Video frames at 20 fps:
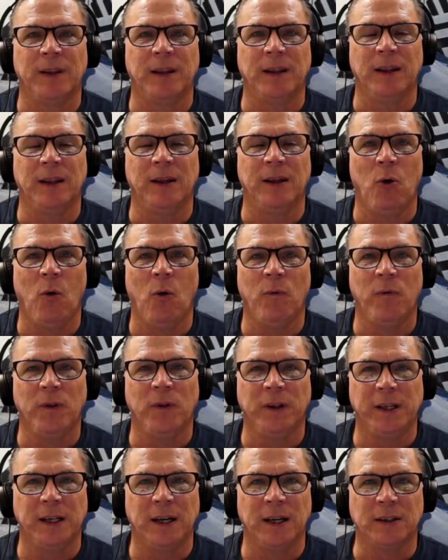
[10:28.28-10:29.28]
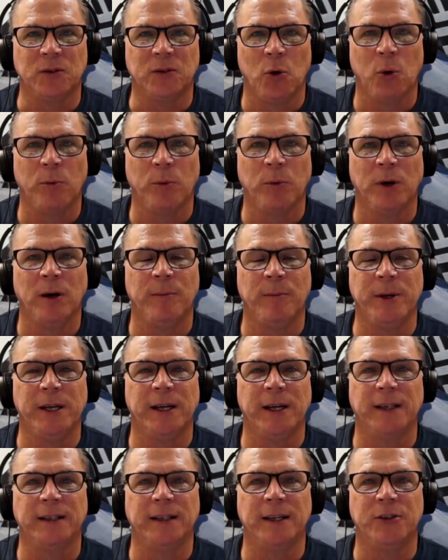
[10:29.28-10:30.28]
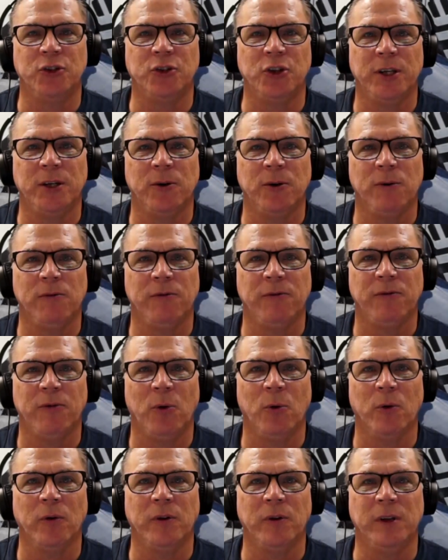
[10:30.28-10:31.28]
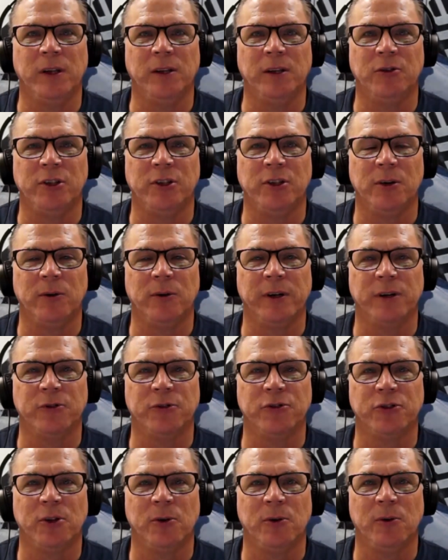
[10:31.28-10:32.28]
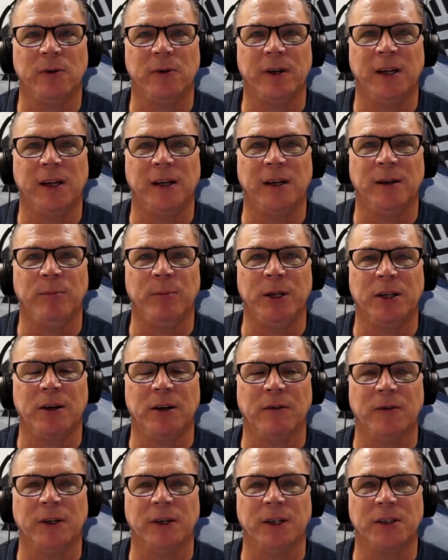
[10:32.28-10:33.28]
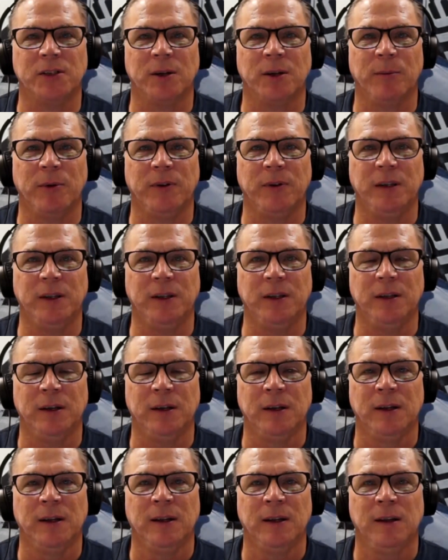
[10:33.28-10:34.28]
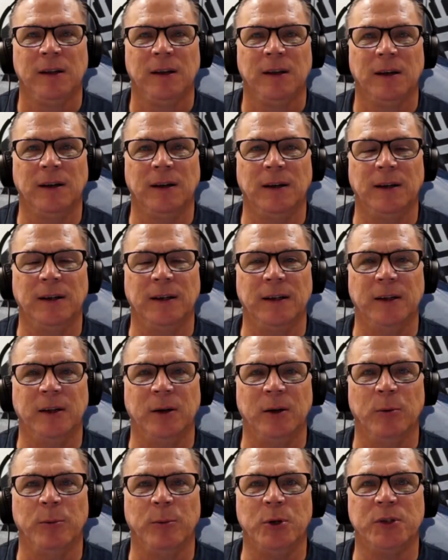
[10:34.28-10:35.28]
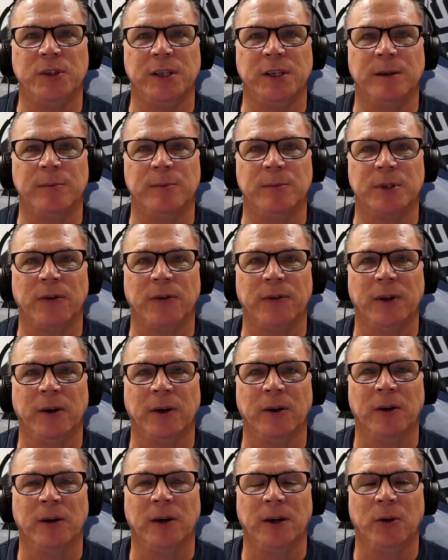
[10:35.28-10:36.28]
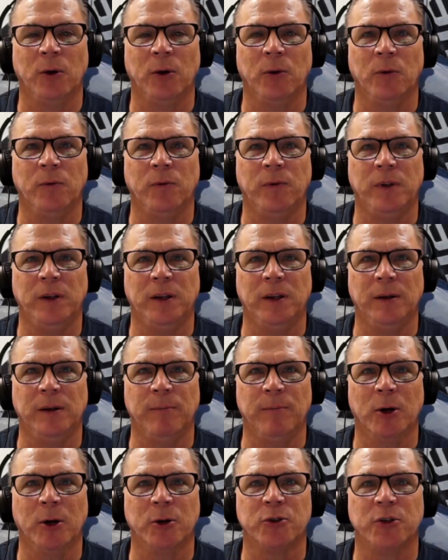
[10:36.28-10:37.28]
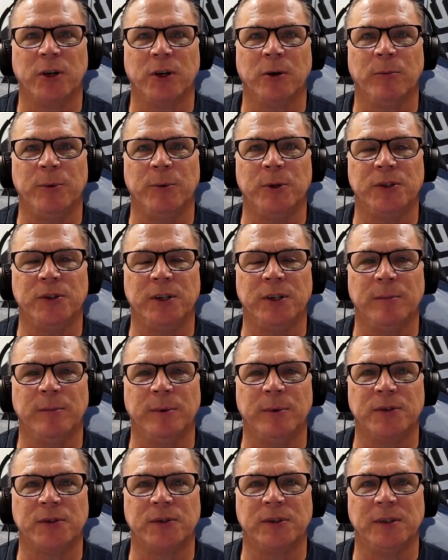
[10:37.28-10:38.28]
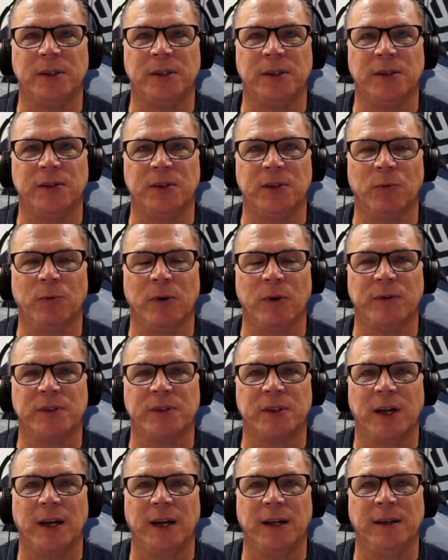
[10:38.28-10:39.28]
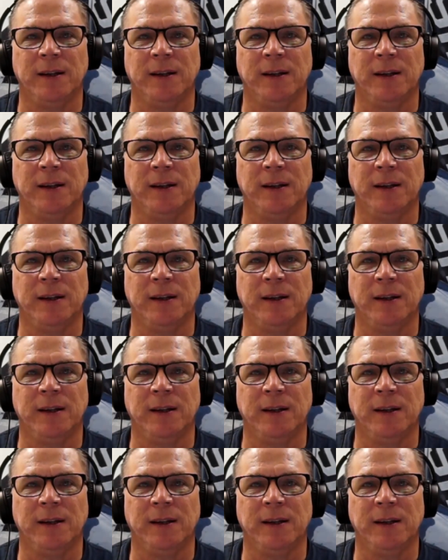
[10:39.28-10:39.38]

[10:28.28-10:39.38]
Hopefully in October I'll be headed to Chino for the Chino Air Show and be covering some of the air museums out there. I know the March Air Museum is in Riverside,